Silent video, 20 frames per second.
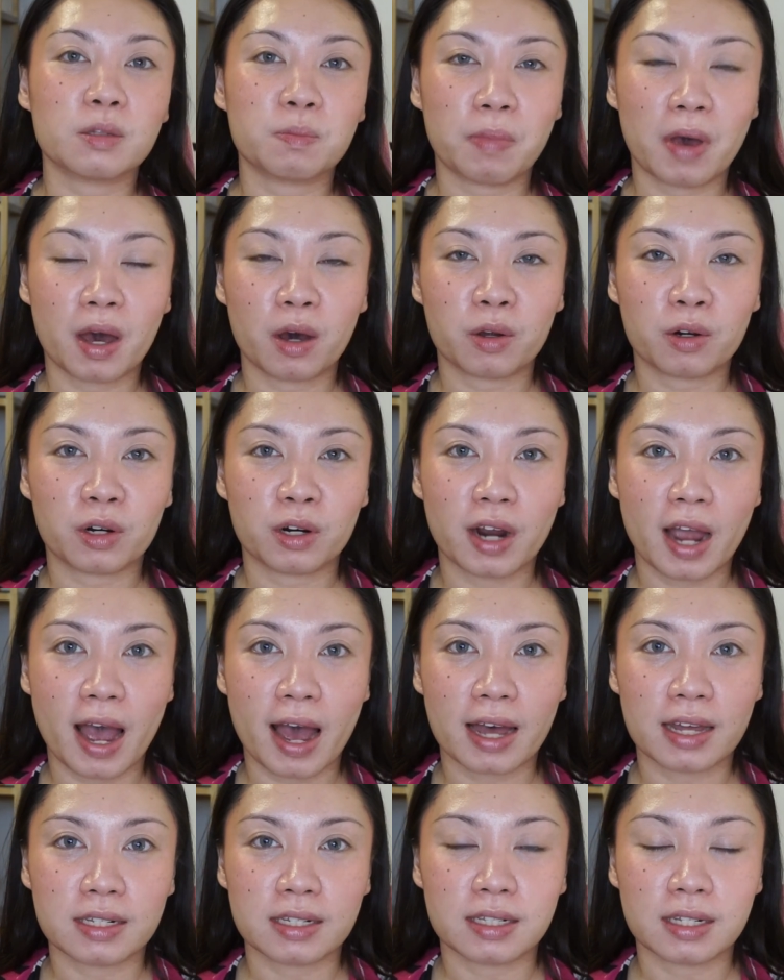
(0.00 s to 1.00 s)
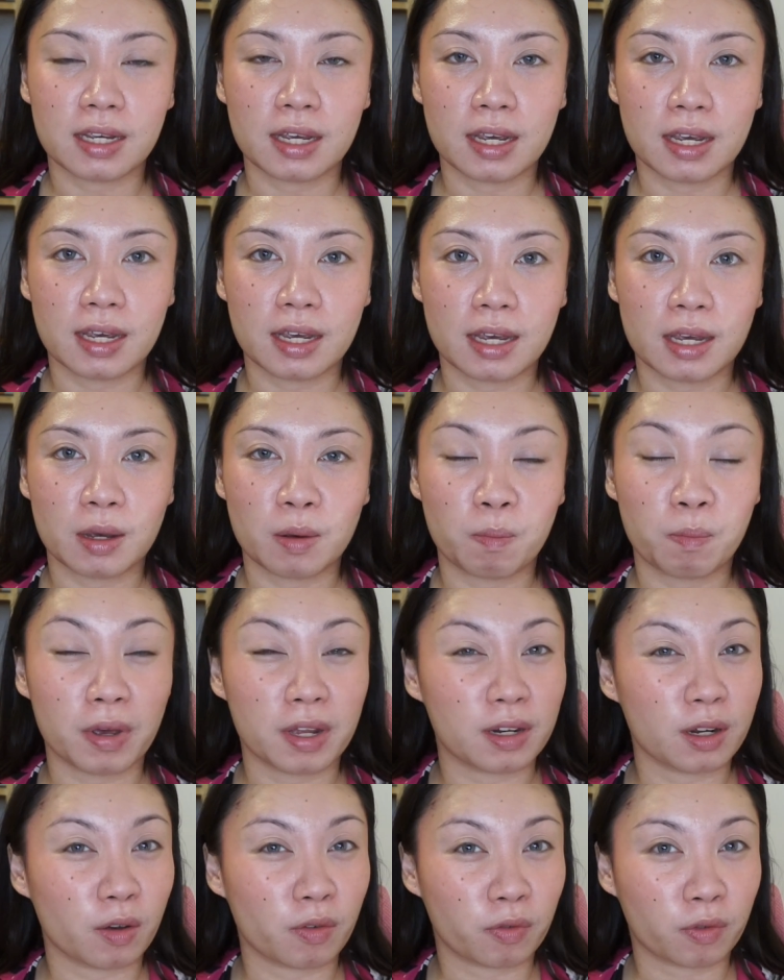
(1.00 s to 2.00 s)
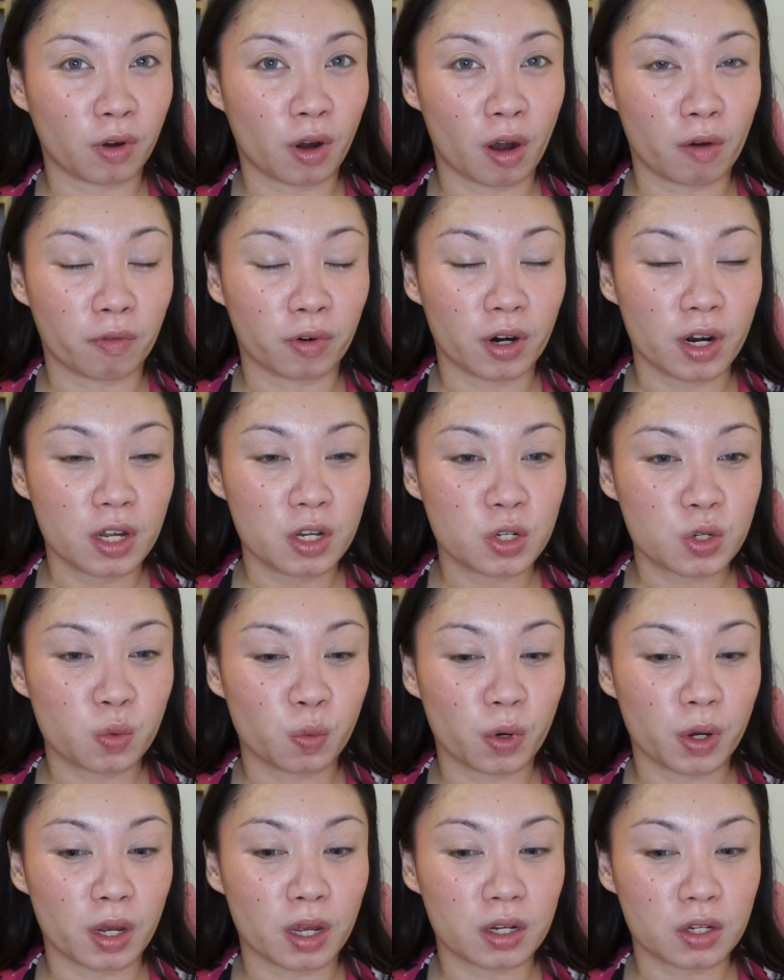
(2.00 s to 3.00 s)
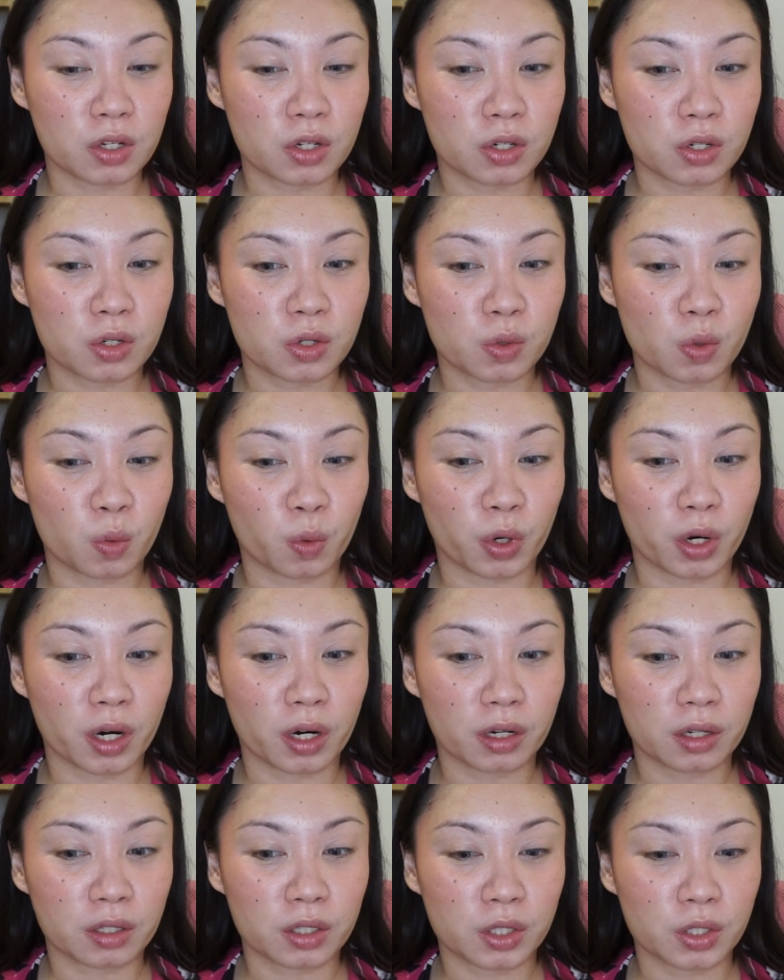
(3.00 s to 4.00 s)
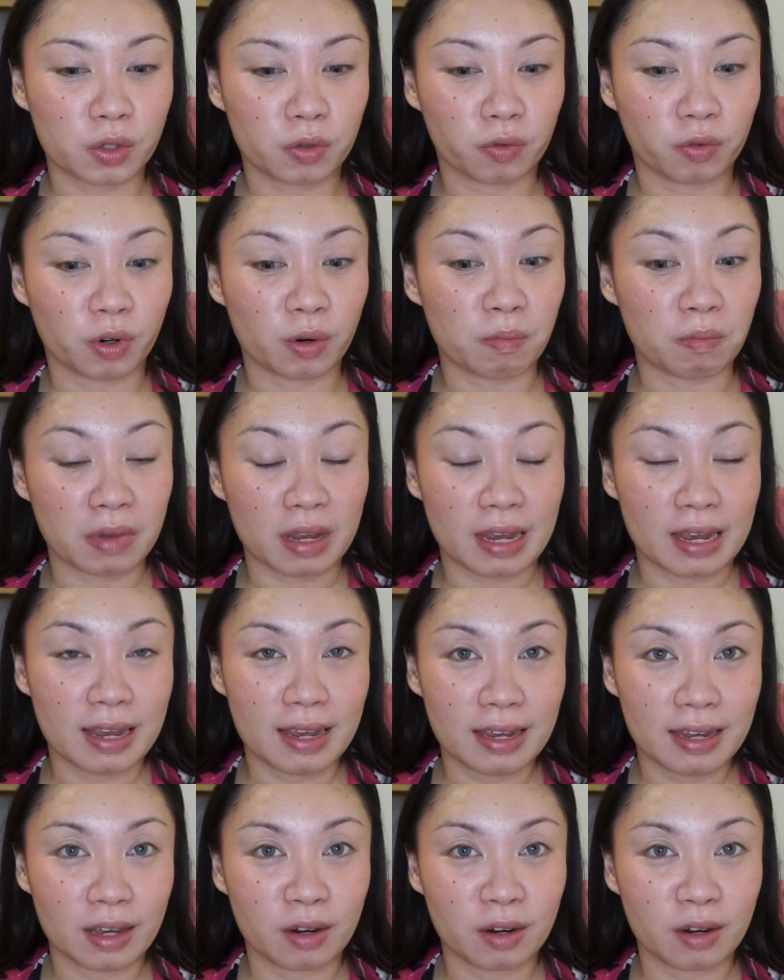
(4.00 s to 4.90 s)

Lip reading: powder has a bit of coverage, which works for me.